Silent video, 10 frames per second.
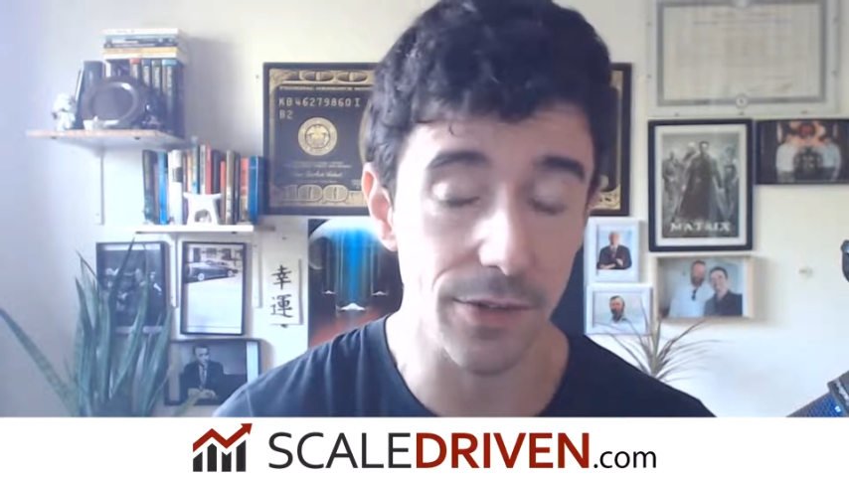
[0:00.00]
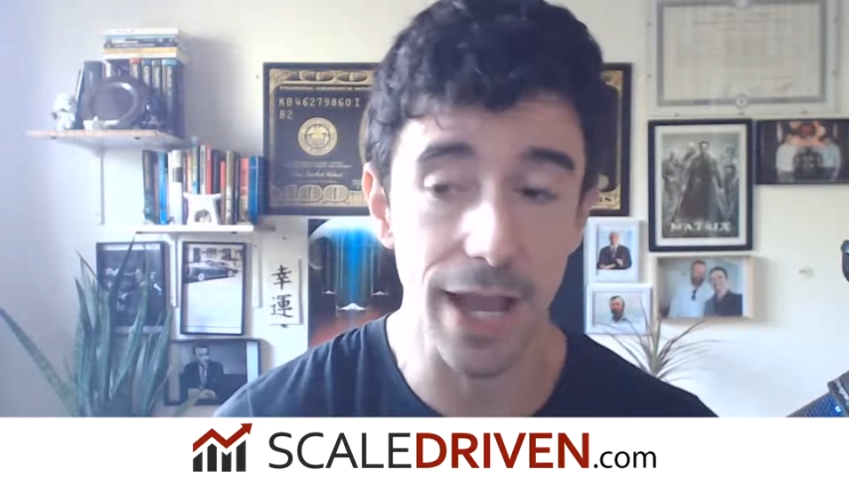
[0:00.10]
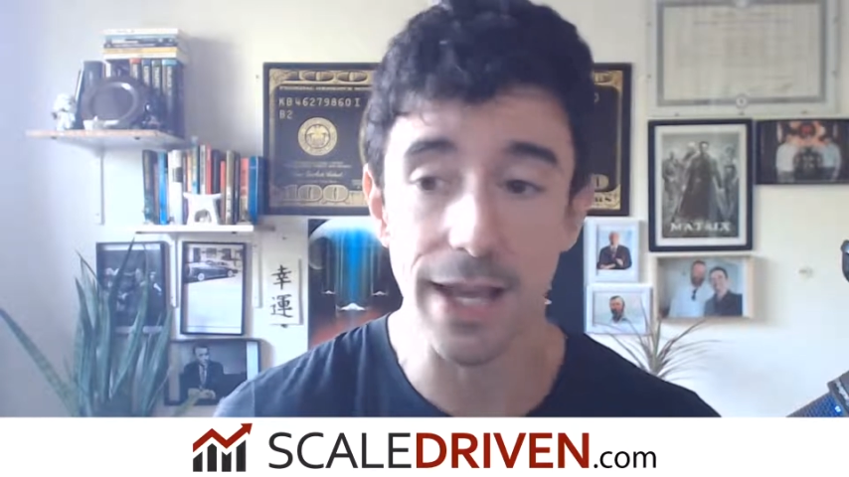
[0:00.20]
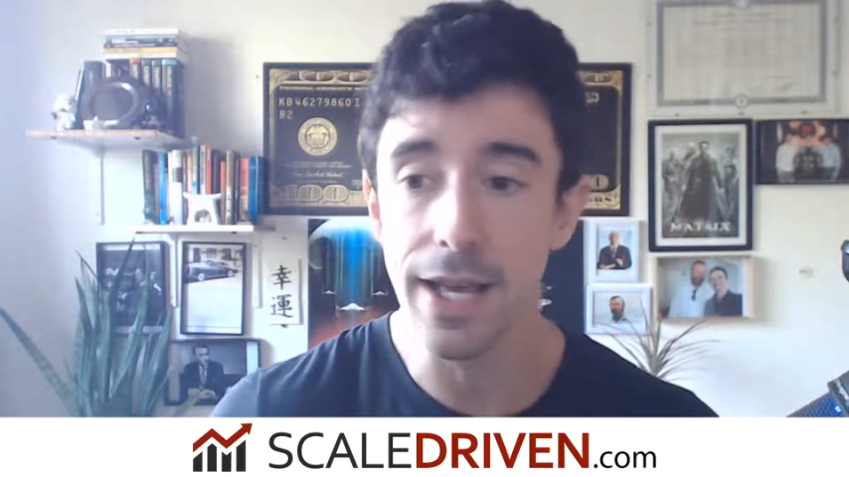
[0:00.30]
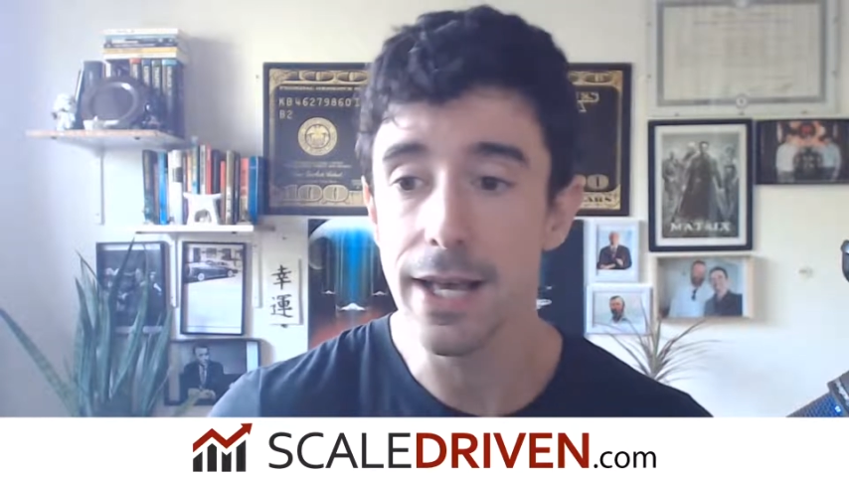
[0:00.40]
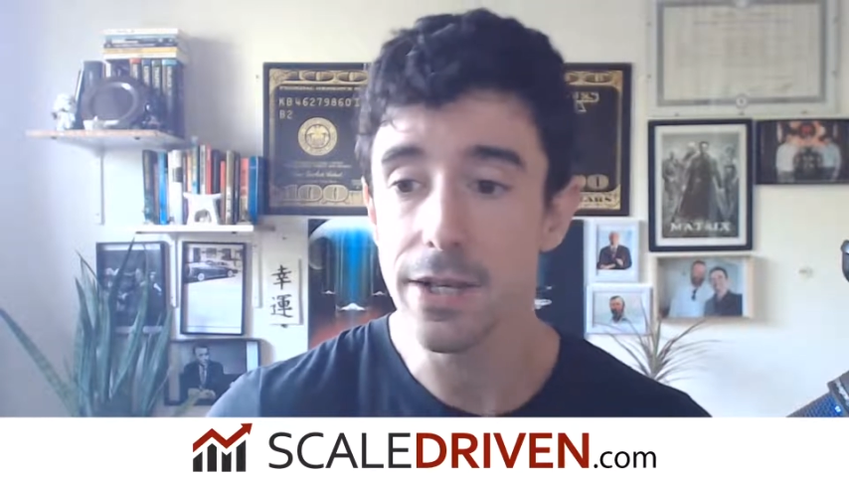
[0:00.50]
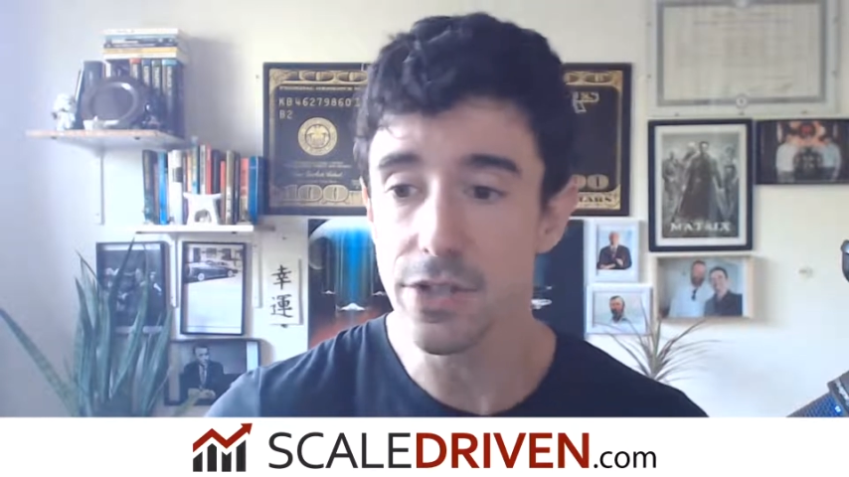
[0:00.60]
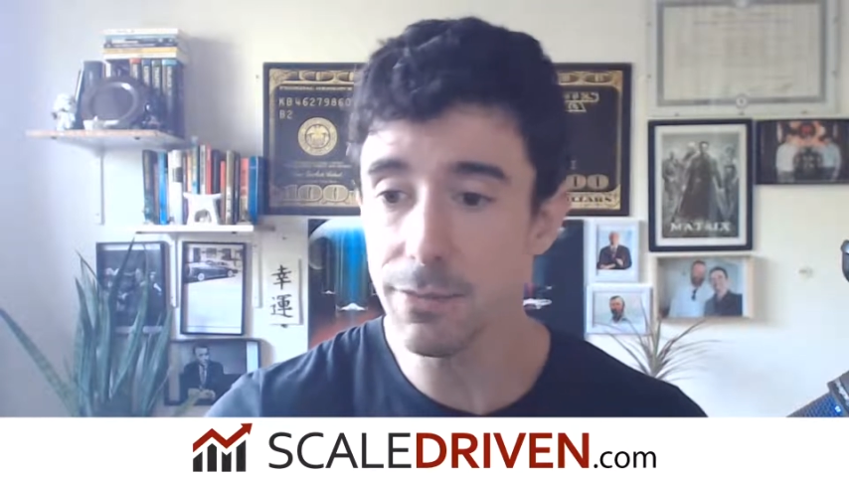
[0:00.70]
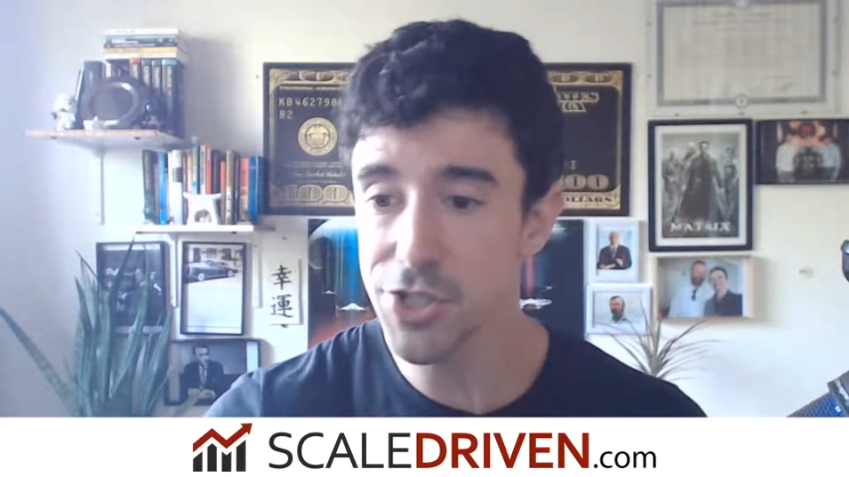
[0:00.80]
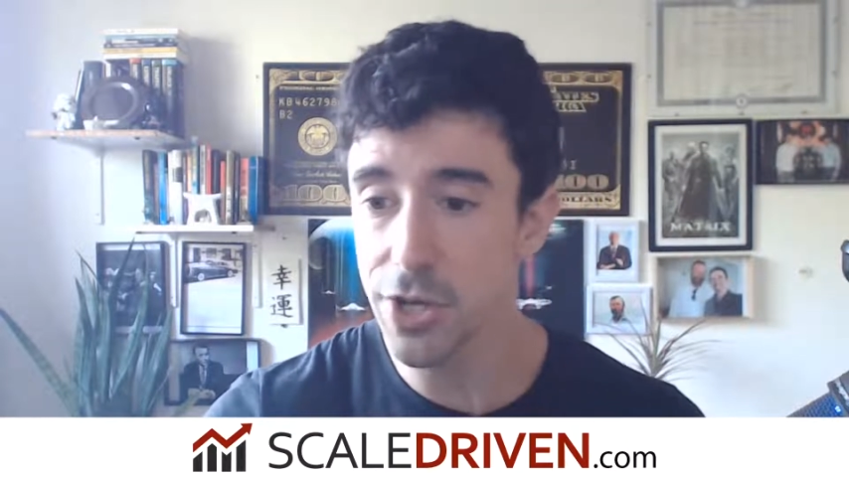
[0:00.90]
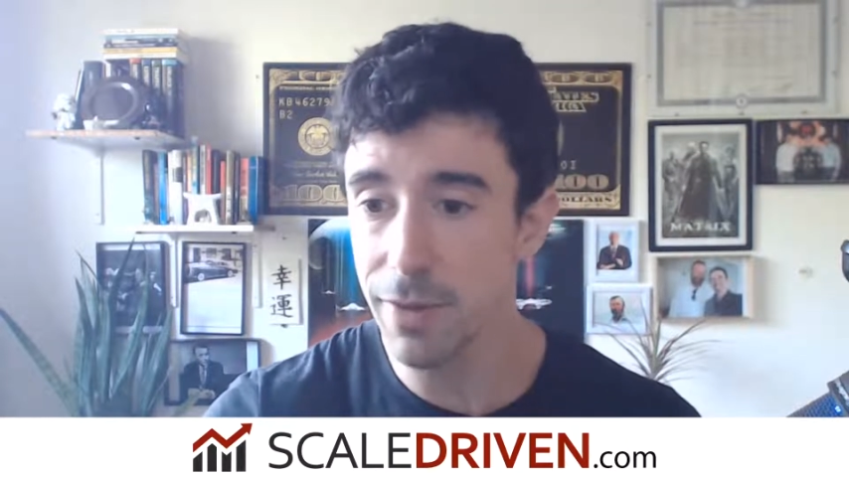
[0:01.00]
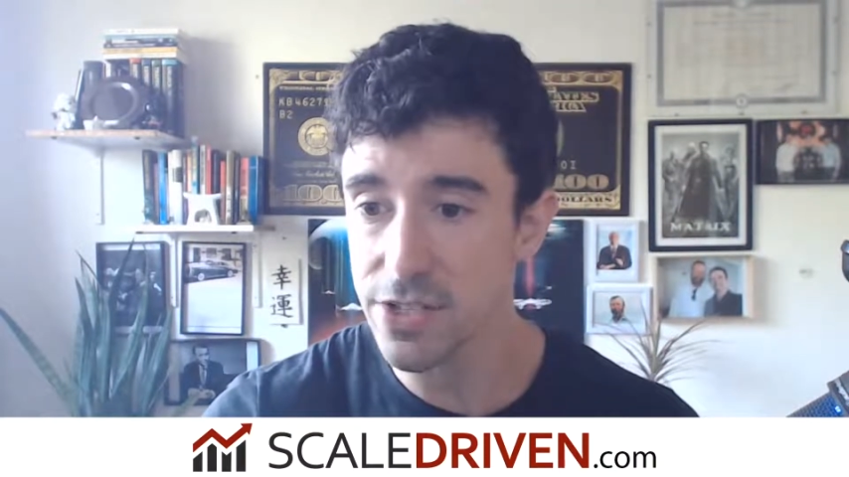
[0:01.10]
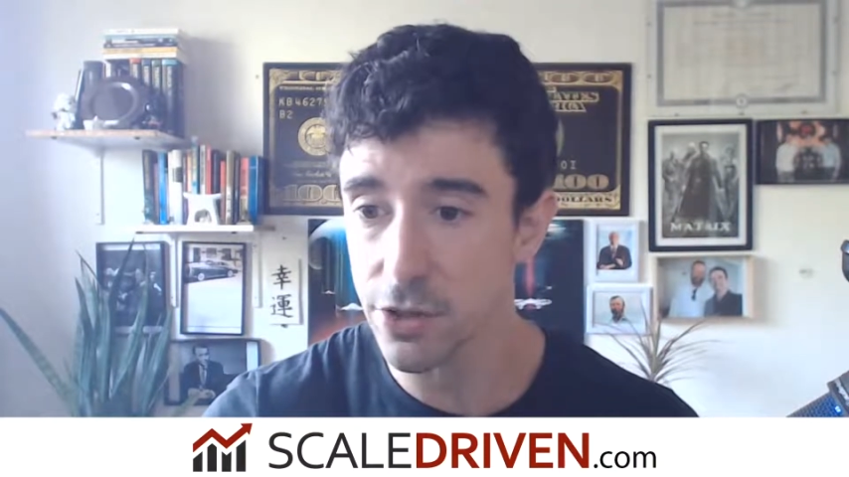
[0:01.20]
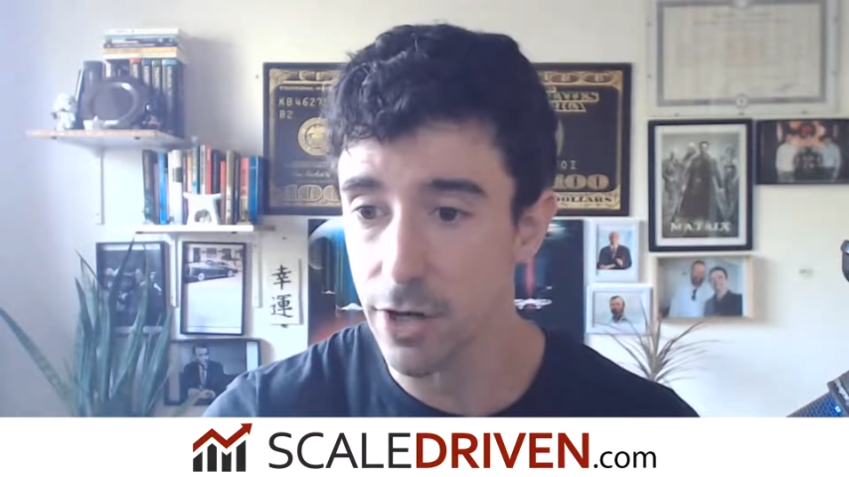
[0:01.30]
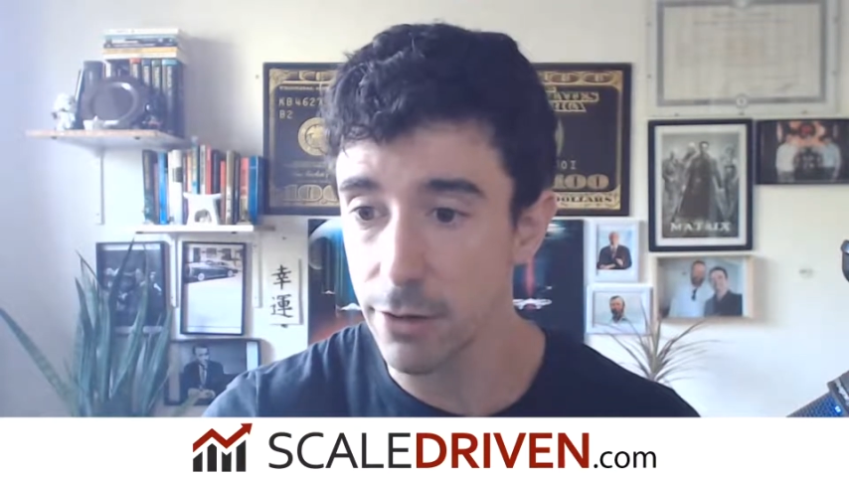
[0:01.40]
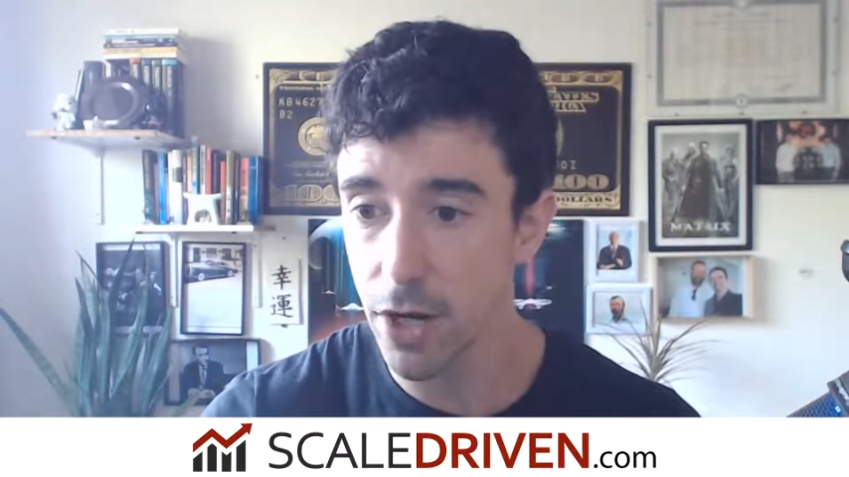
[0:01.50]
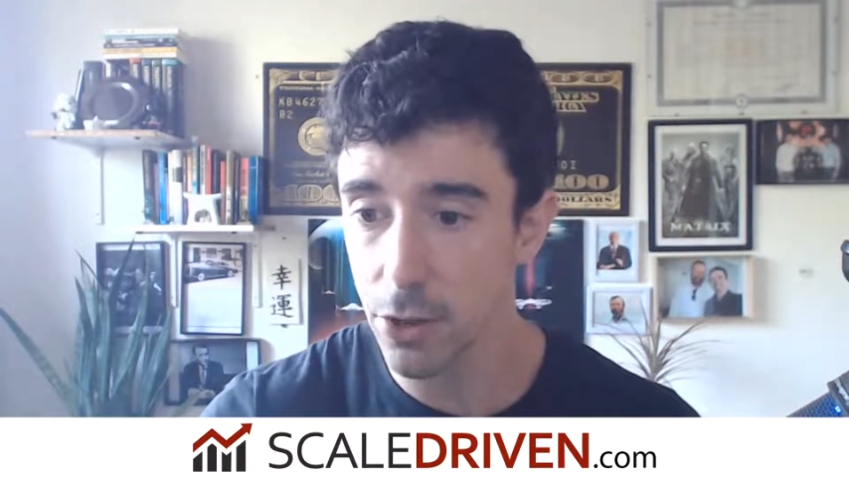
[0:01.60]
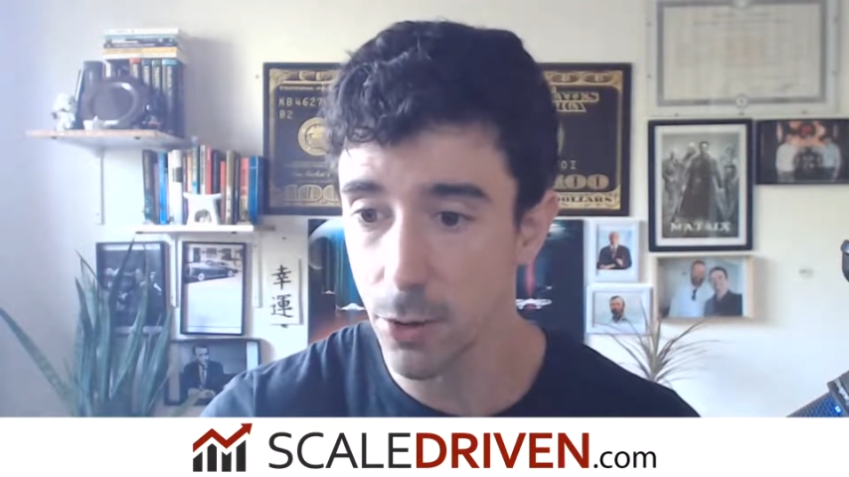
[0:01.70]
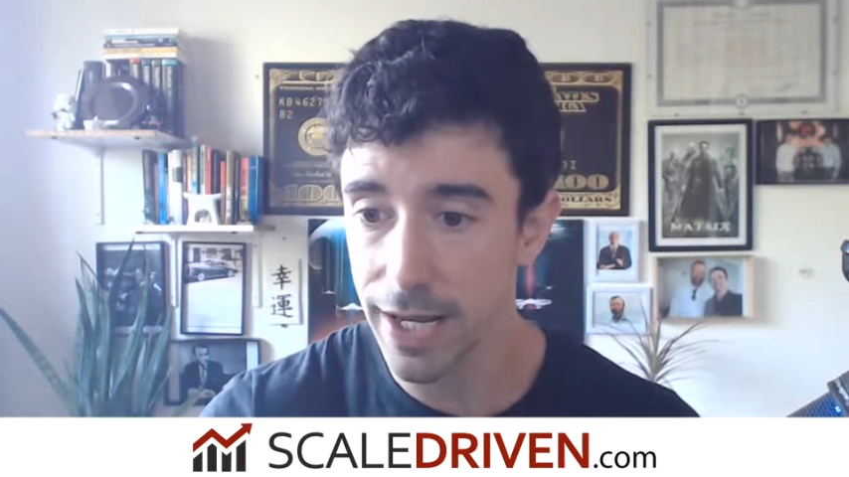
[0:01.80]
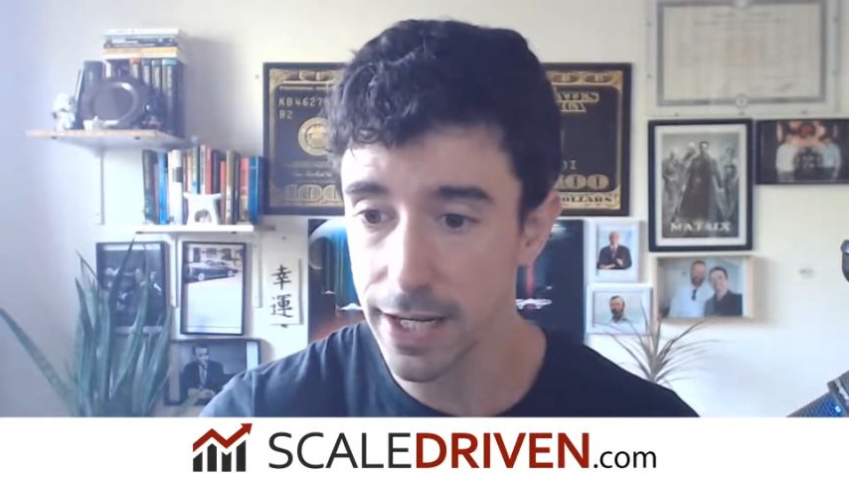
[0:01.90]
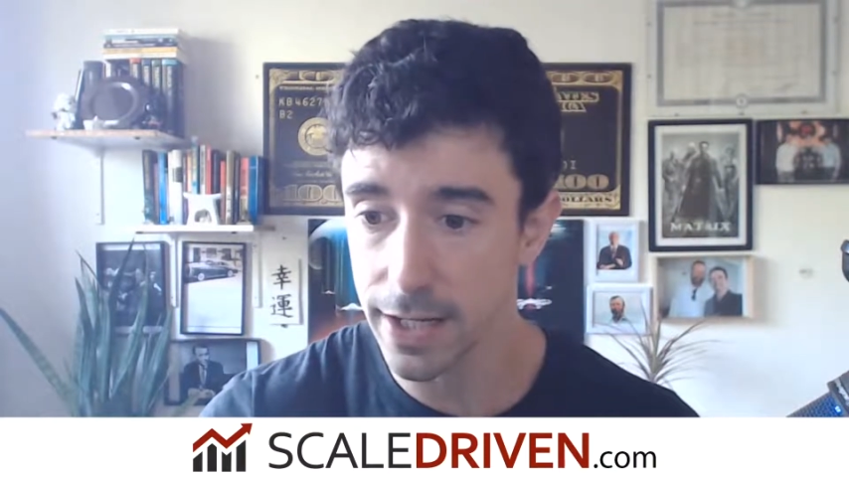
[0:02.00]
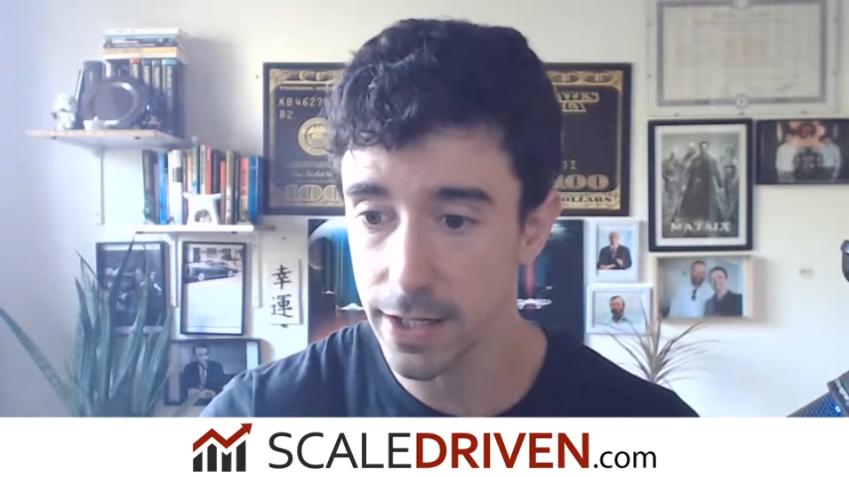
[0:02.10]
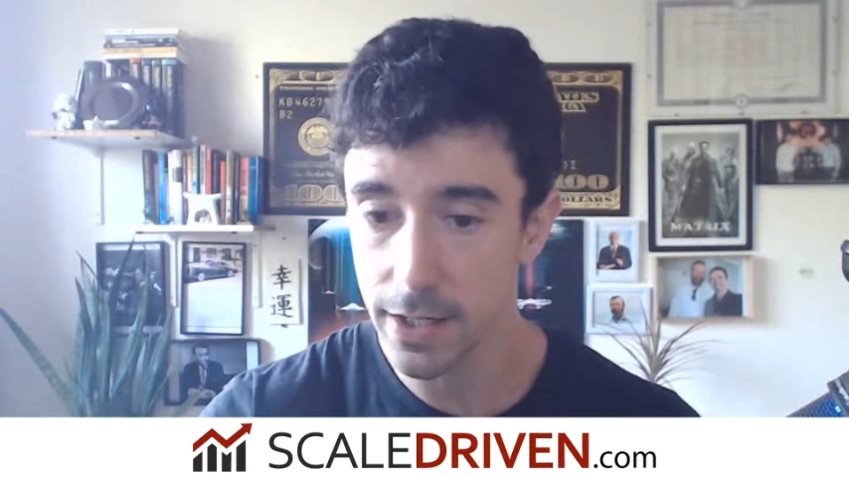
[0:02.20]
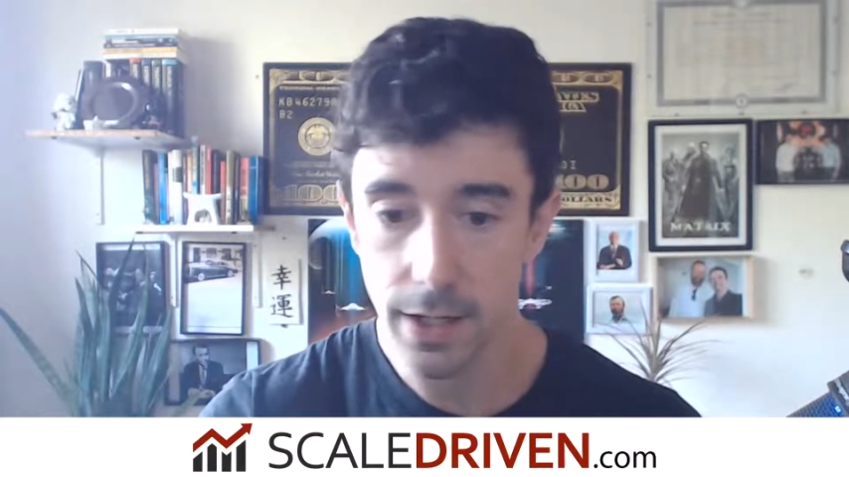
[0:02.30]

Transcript: Okay, so let me share my screen real quick